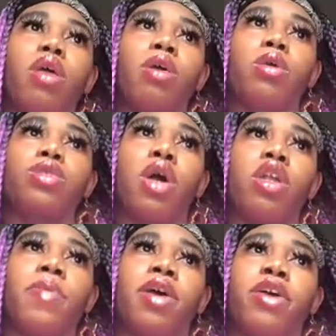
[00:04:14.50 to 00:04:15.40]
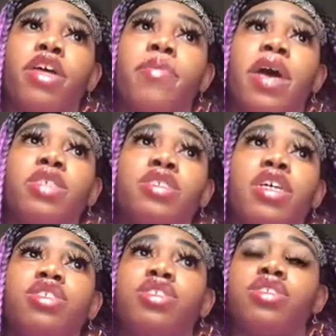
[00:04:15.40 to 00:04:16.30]
talking about
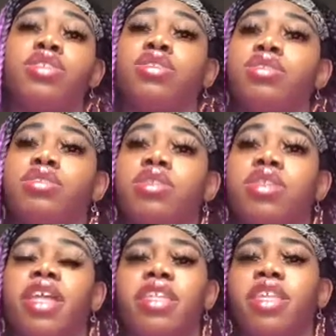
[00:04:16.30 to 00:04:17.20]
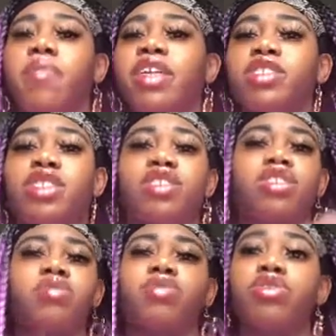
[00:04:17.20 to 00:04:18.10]
imagination, like the imagination
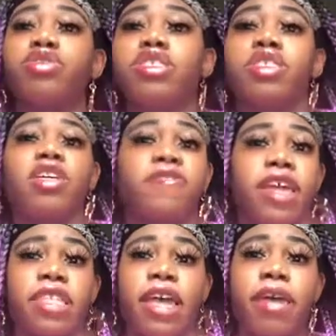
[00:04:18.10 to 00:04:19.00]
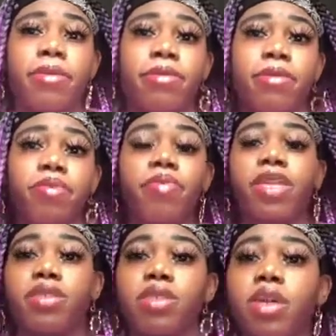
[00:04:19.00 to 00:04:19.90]
numbers and stuff like that,
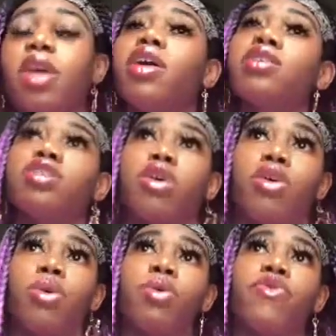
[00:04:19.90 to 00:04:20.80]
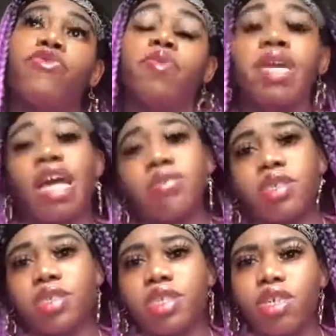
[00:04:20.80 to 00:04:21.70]
basically. So for me, I'm still a
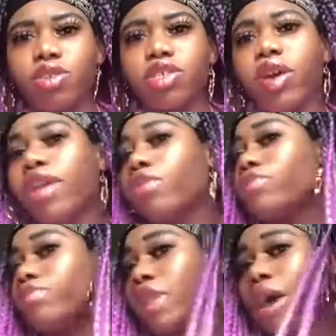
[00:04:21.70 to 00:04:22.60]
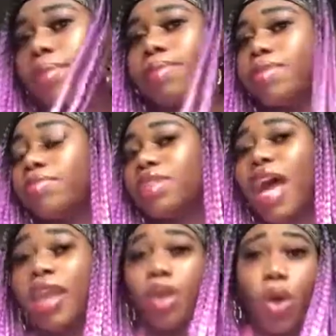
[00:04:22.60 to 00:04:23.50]
senior, so I
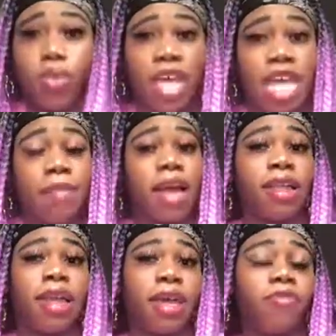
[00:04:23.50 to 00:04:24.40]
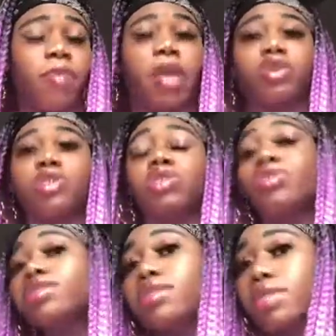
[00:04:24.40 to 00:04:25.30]
know that in my life, in my career
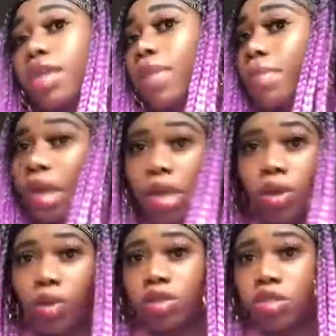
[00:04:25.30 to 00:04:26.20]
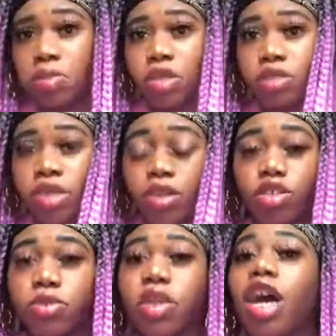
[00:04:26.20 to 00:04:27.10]
choices, that I'm not going to be using algebra.
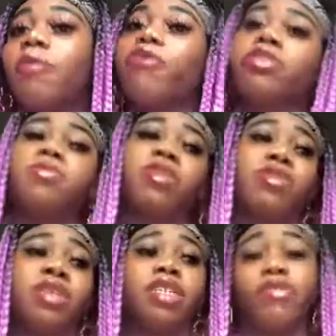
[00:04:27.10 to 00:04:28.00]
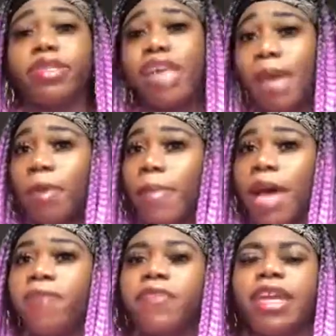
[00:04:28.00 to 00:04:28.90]
I'm going to be using a different type of math,
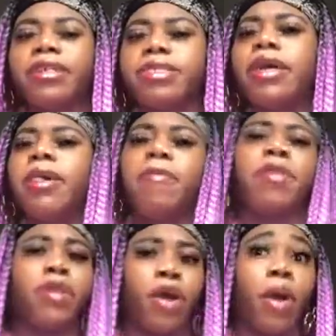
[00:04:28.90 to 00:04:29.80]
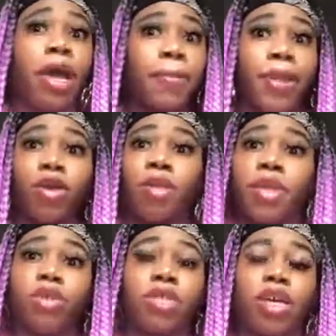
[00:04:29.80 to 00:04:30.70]
yes, but no, I am not going to be
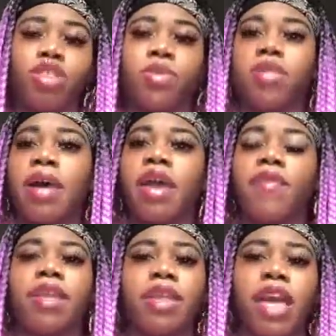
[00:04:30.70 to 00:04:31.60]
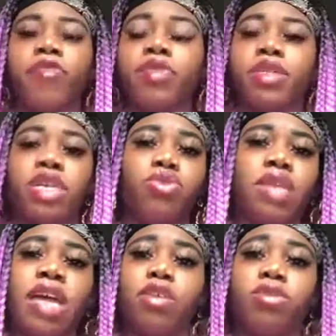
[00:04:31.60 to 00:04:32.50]
using algebra in my everyday life, because I do
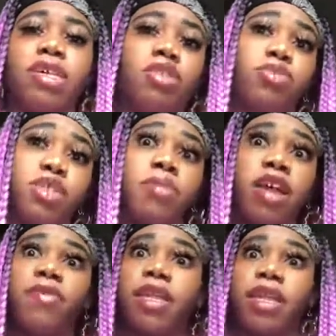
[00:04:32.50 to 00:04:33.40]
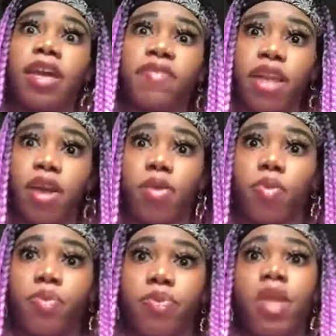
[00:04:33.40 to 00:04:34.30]
not use algebra in my everyday life now.
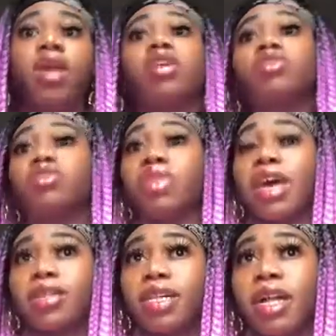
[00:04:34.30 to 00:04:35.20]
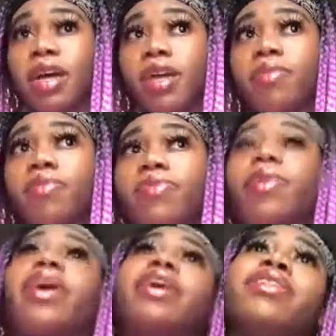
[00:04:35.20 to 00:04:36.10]
So that is a lie.
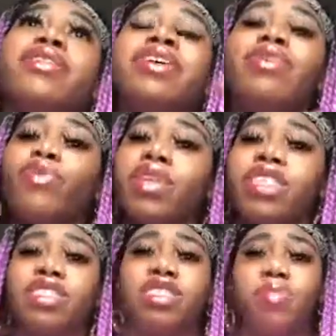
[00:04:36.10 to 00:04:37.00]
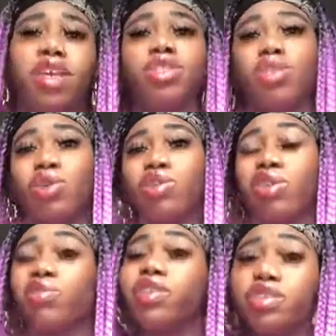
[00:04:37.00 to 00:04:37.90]
It really just depends on your
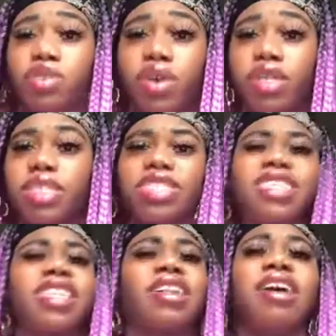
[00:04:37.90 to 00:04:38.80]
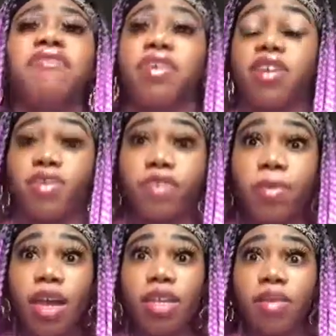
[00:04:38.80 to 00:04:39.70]
career choice. It's not a lie for
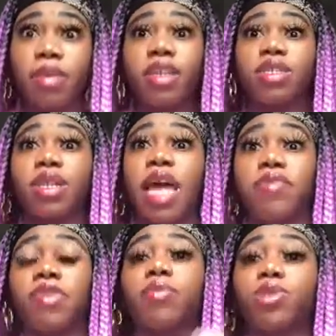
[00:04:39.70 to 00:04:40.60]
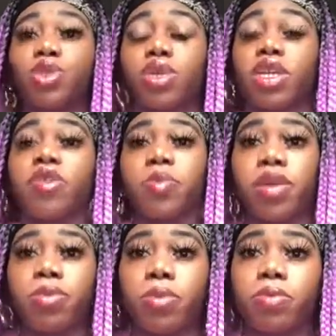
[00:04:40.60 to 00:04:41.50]
everybody, but it's a lie for the majority of the
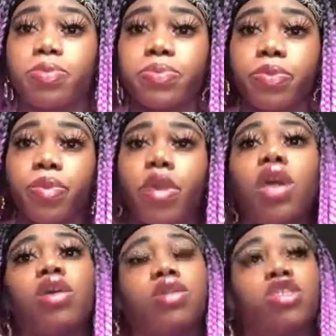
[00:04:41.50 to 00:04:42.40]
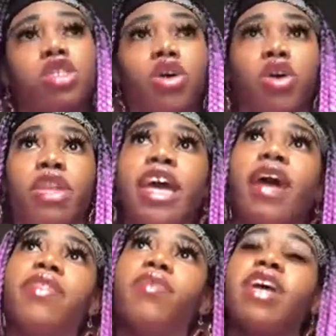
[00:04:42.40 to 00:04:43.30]
people. So now
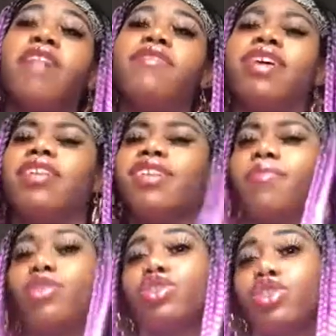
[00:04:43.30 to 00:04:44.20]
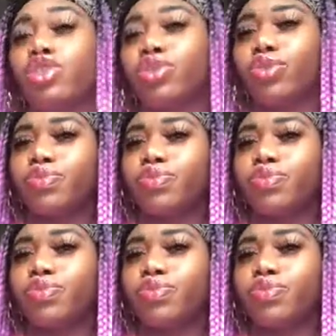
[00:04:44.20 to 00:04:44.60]
that we have done number two,